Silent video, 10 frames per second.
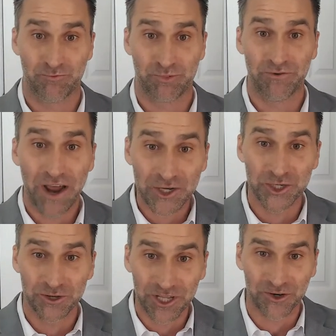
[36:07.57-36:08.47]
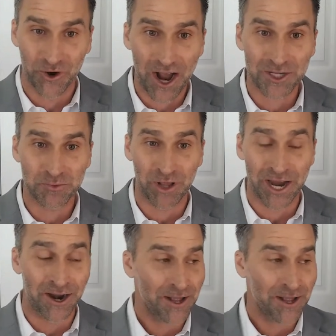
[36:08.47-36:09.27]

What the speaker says: Professional lacrosse player.